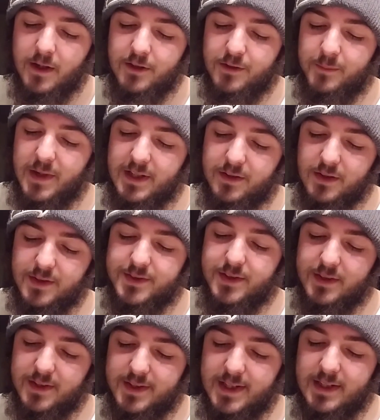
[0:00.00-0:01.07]
To make goods
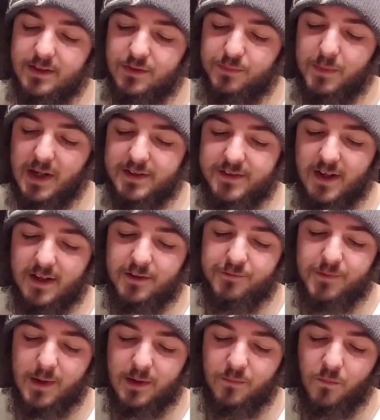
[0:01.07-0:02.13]
into things by
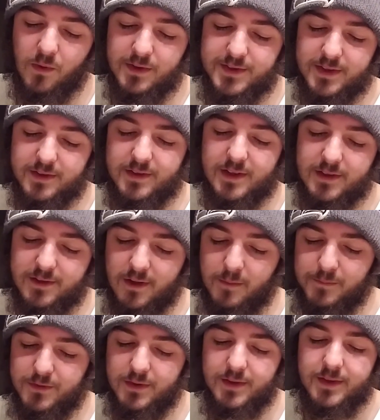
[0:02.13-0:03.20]
satisfying wants is
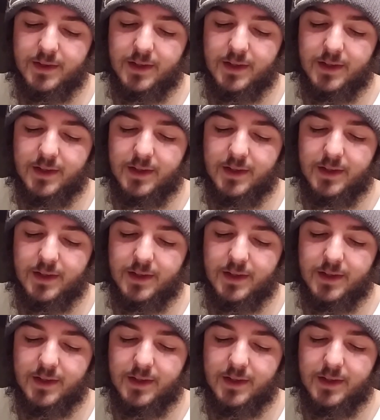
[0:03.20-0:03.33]
consumption.